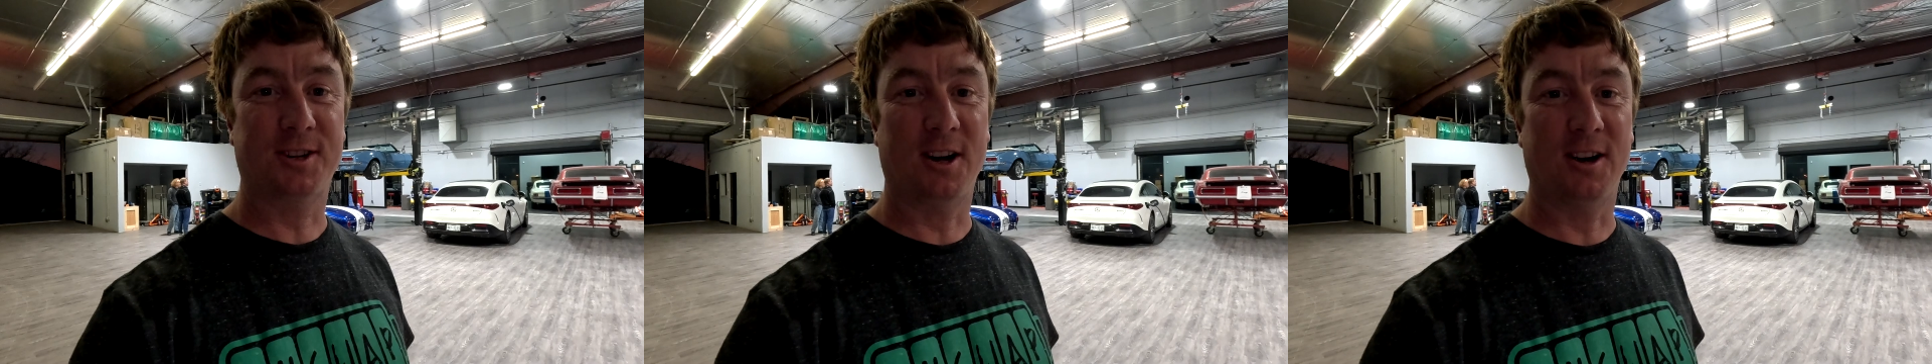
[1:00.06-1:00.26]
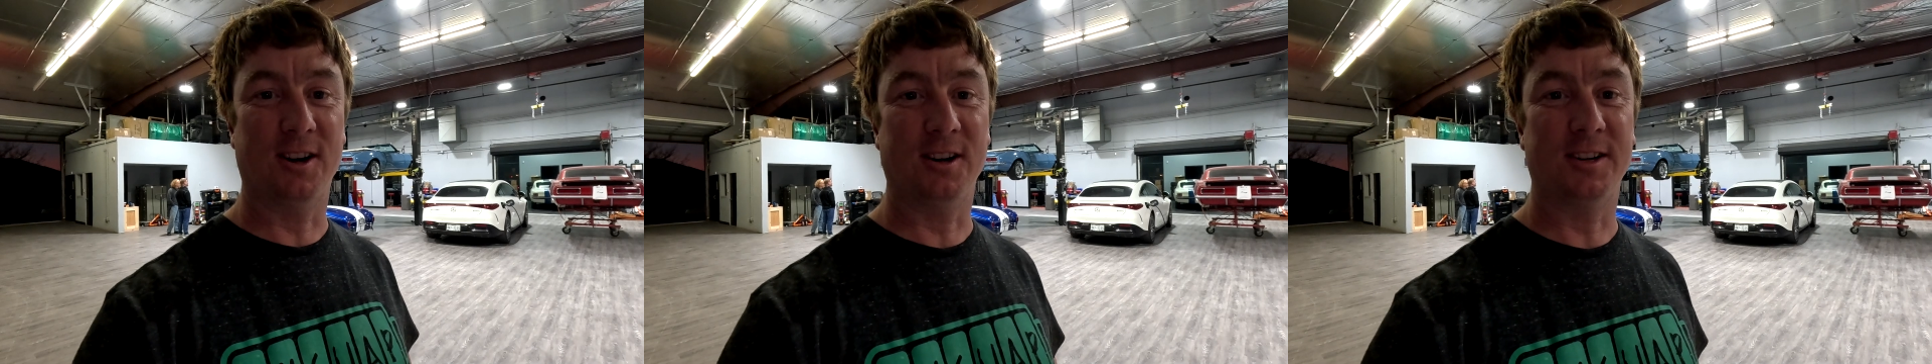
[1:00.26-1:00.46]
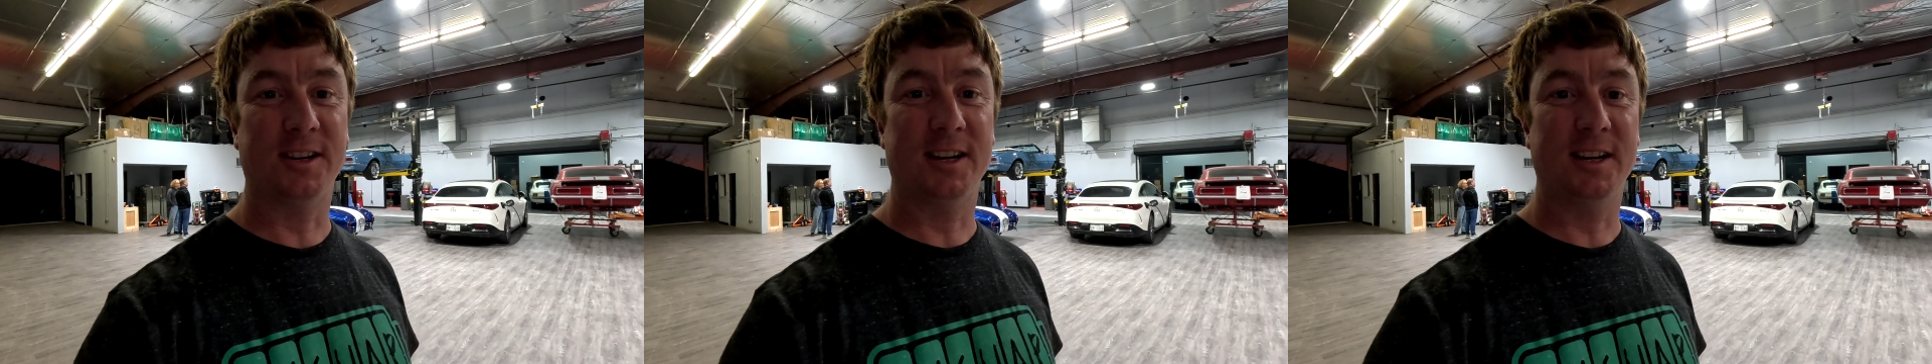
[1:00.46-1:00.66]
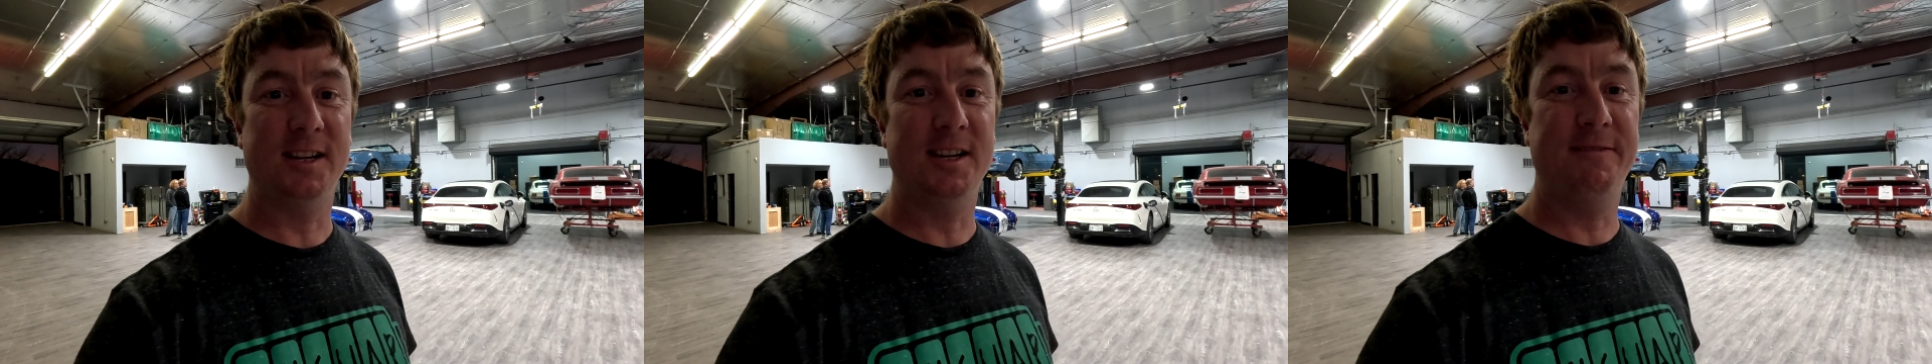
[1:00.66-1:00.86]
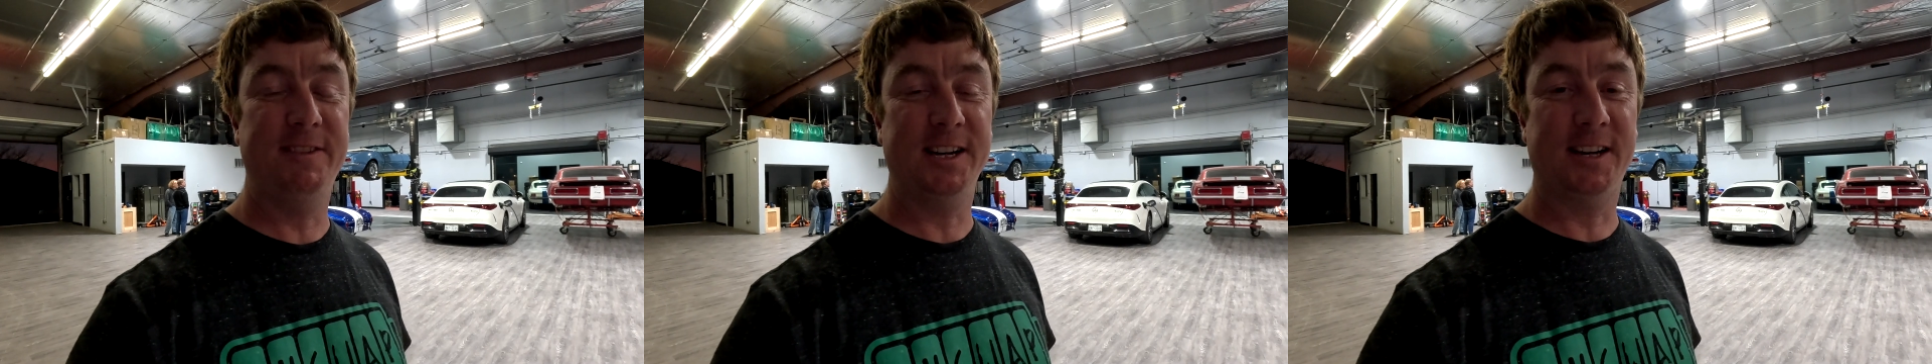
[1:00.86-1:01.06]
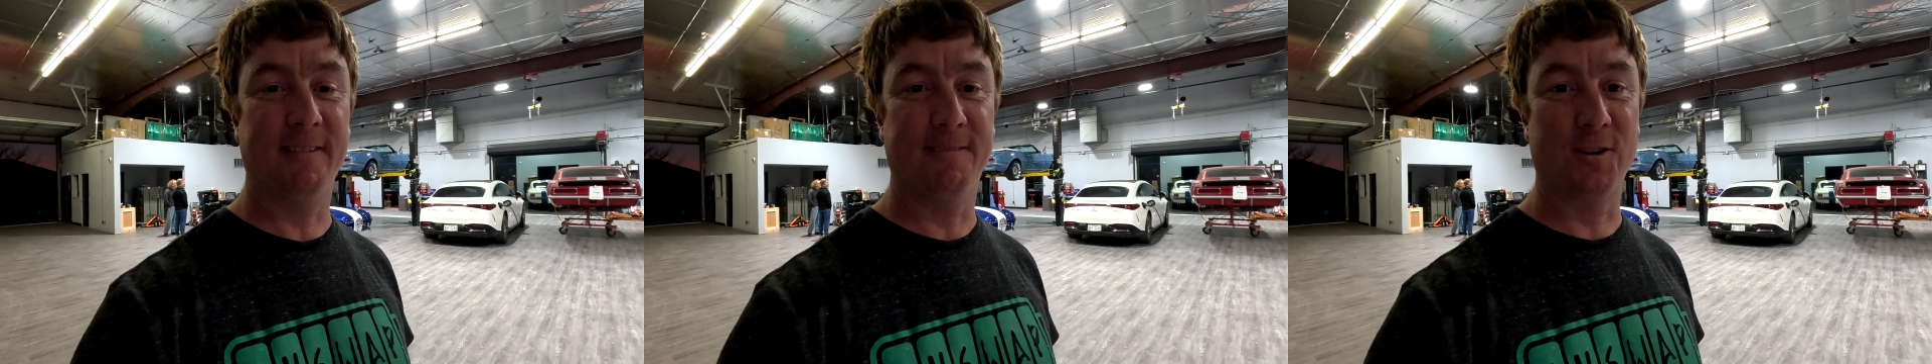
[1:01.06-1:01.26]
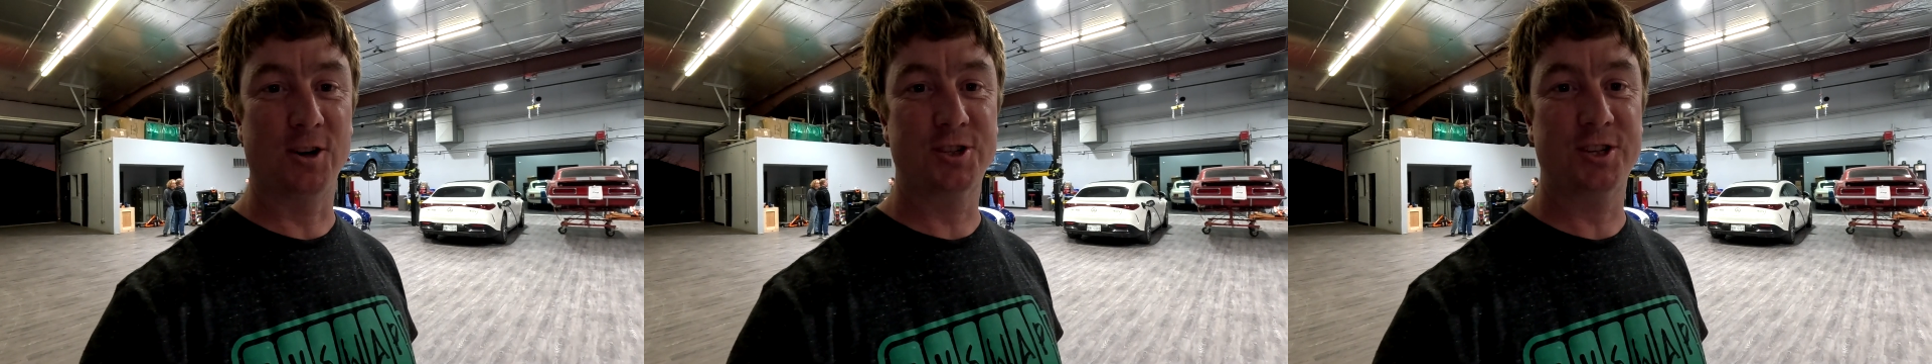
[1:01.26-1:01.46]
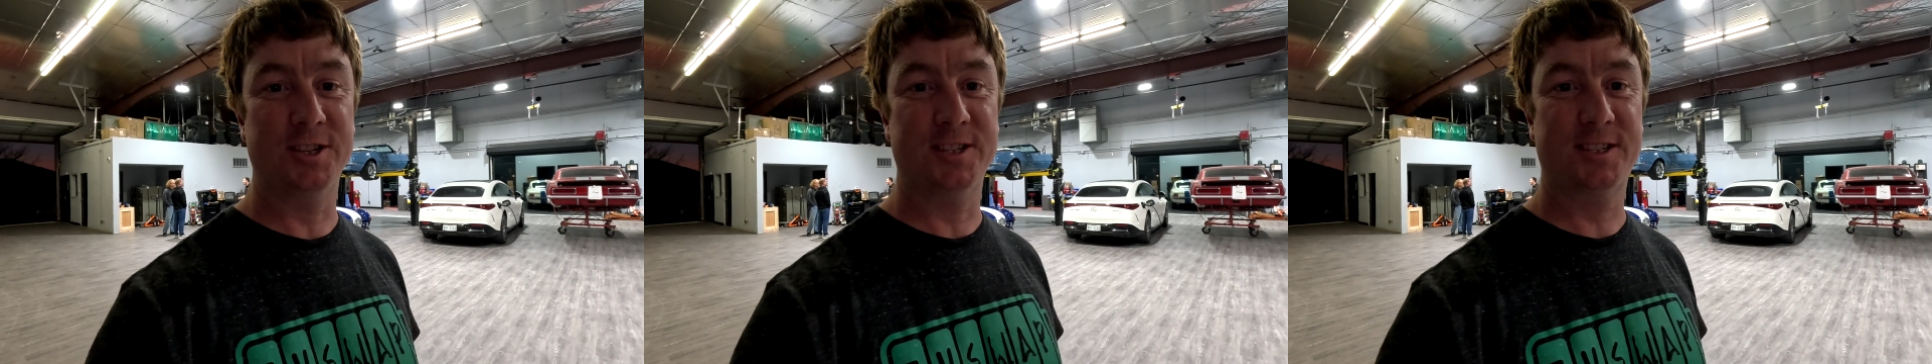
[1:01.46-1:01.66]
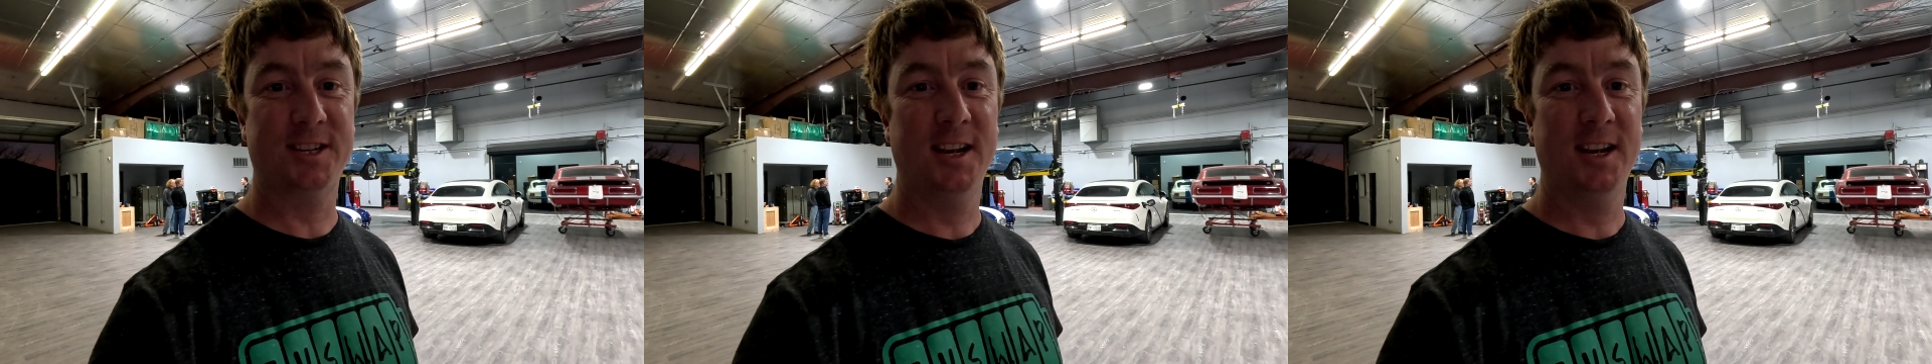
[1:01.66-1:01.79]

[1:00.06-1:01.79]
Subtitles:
car EV conversions